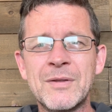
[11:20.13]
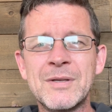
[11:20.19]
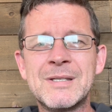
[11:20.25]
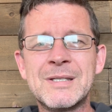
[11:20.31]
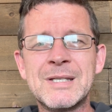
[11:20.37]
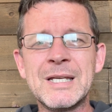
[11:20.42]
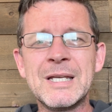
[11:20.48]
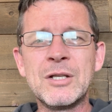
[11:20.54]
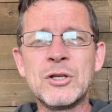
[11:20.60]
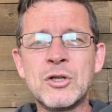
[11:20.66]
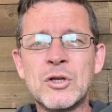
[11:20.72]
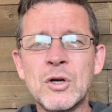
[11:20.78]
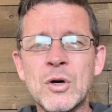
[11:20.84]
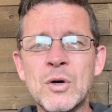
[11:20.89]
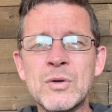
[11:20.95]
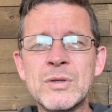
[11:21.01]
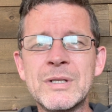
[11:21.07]
the seed
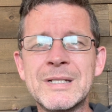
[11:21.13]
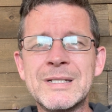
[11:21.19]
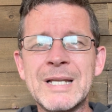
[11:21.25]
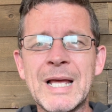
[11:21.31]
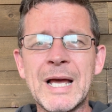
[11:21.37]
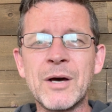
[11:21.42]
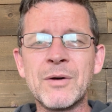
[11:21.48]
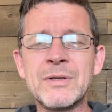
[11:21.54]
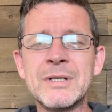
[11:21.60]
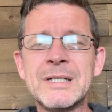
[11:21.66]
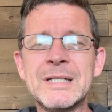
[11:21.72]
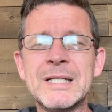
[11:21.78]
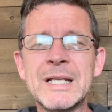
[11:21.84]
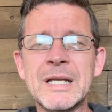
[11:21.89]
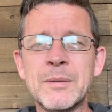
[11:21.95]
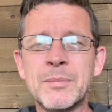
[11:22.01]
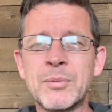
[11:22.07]
goes down
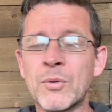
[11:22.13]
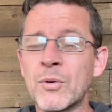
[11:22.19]
deep,